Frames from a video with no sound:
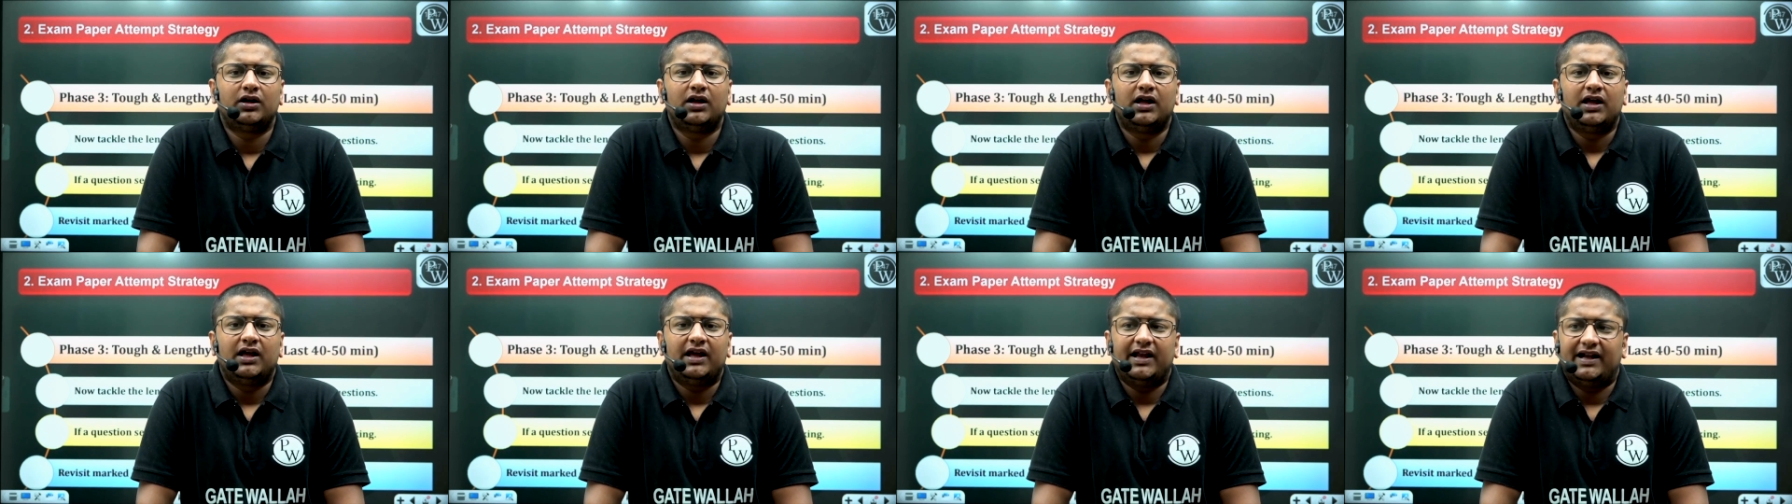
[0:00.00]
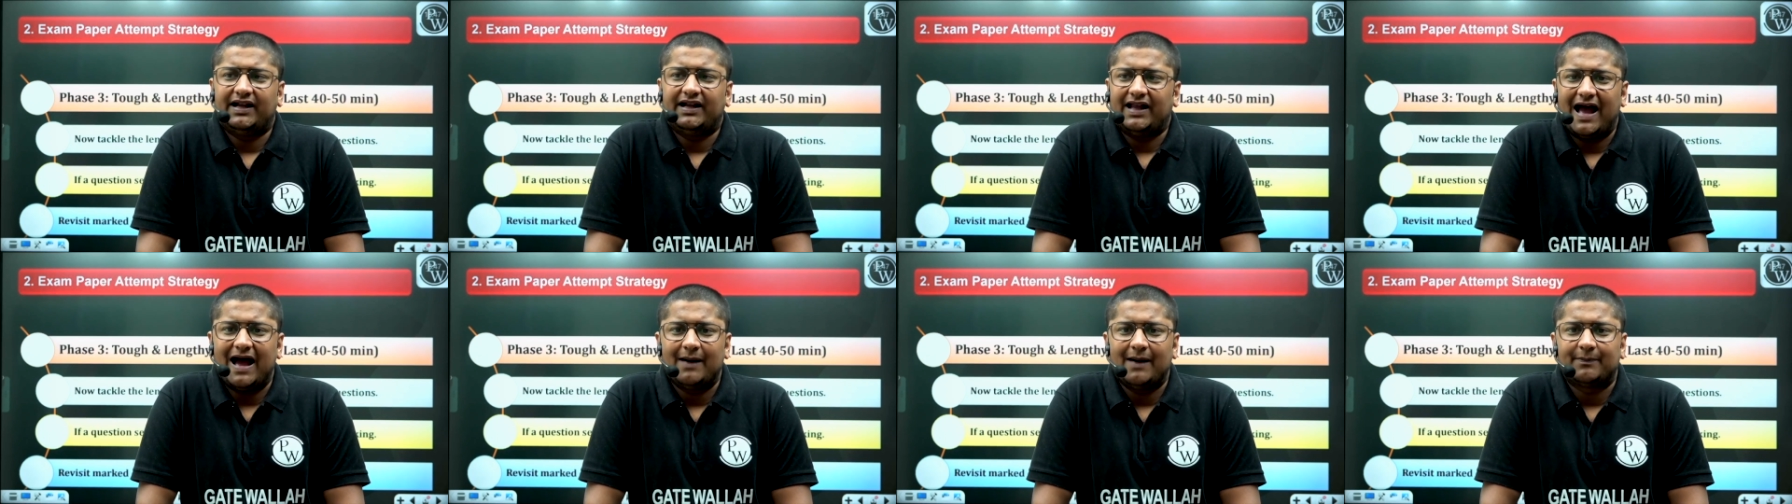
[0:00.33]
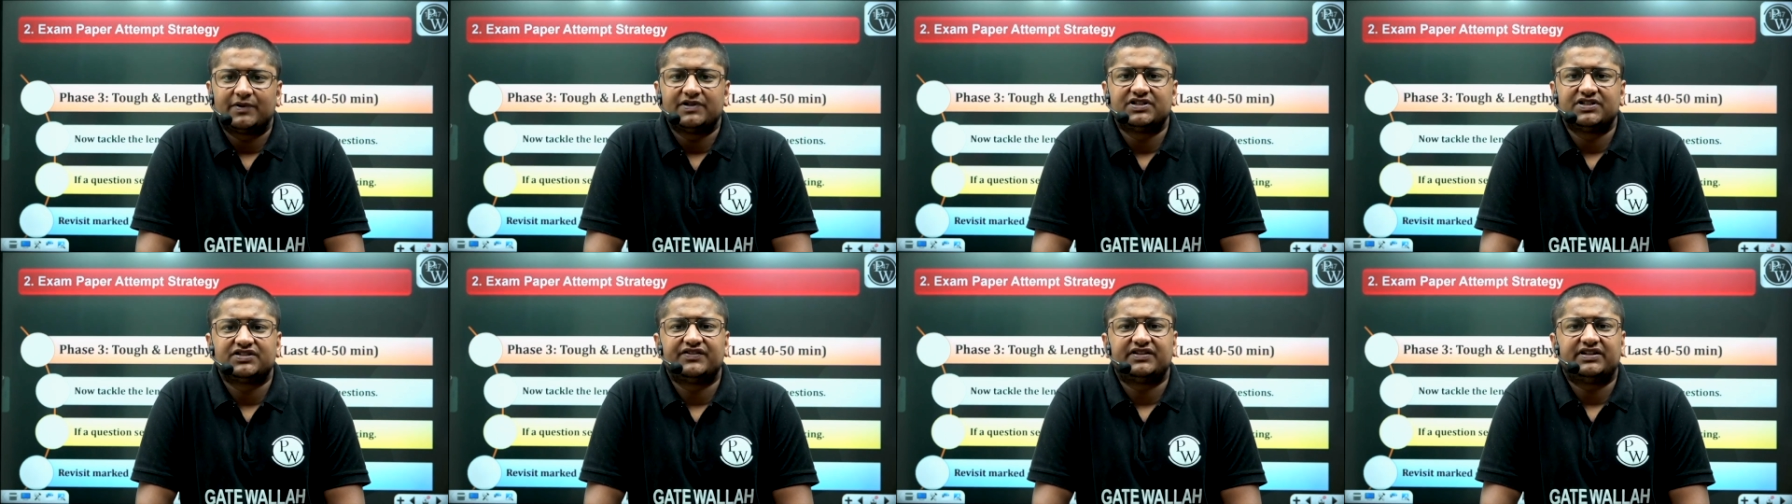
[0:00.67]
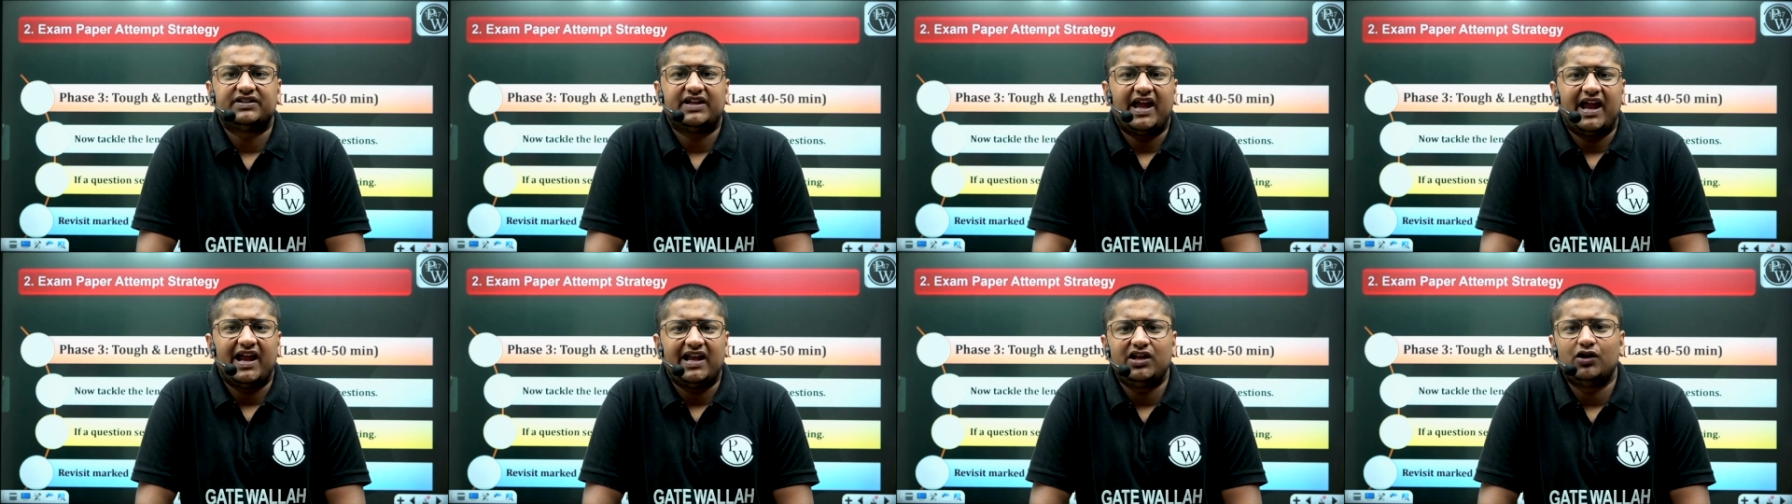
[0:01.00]
It happens with
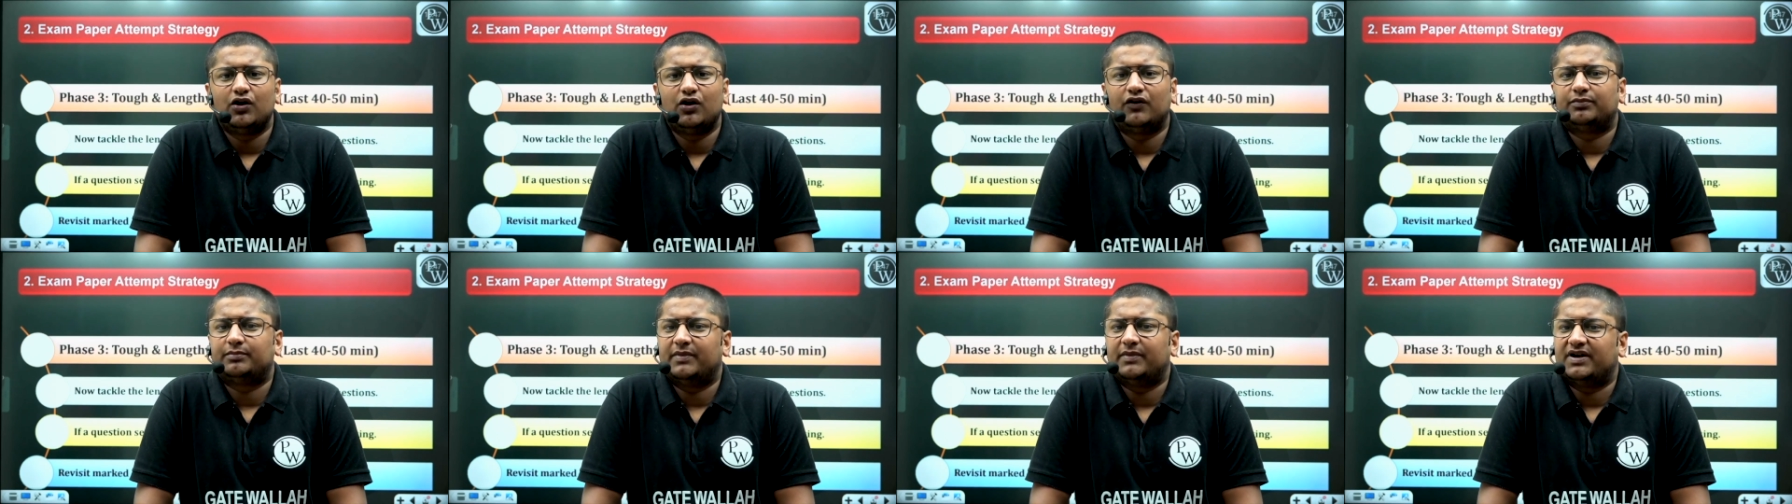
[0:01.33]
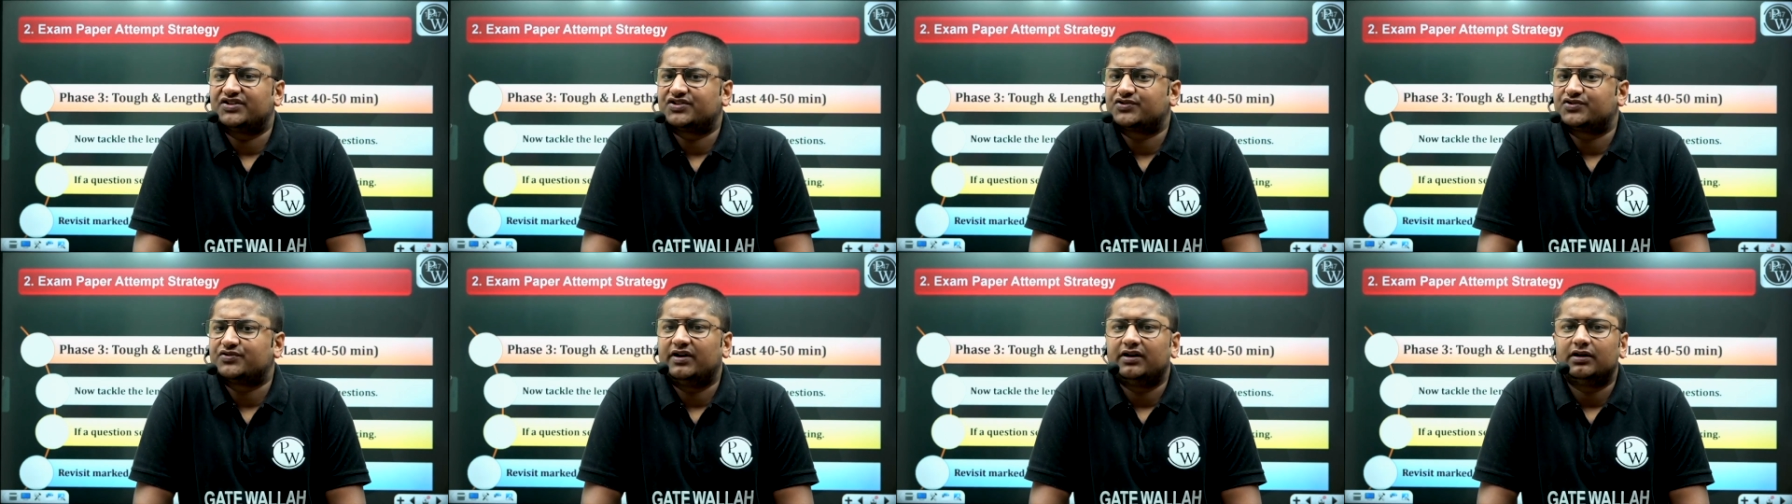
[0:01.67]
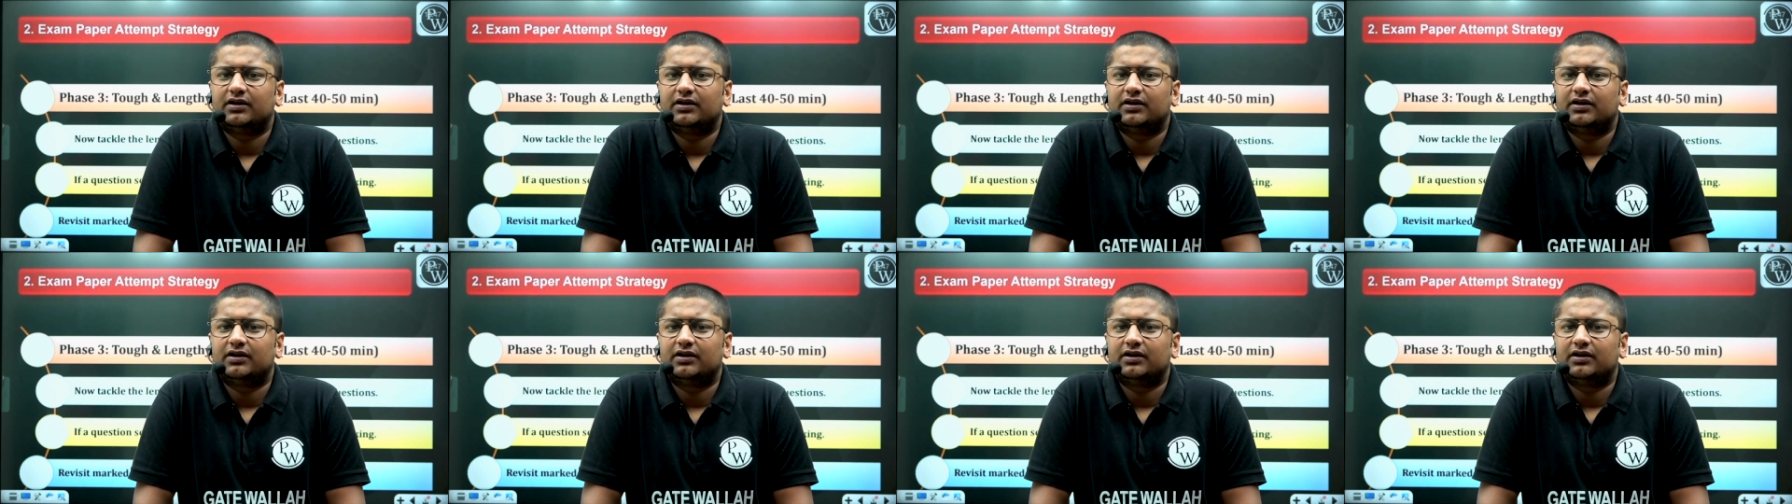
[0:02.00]
any of my students.